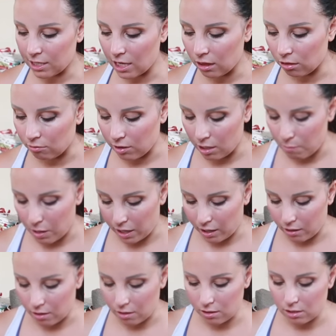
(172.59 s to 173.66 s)
had three
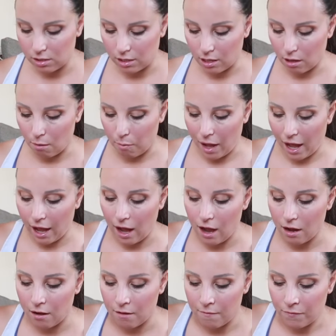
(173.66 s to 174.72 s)
pairs in the pack.
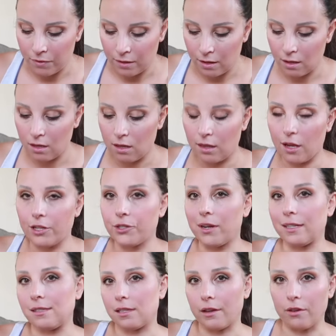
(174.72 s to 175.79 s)
They also
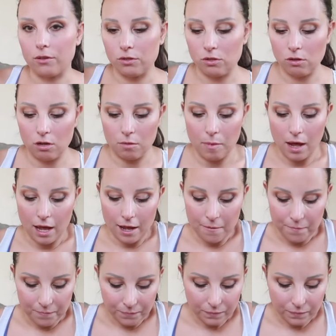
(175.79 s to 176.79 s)
had singles you could buy.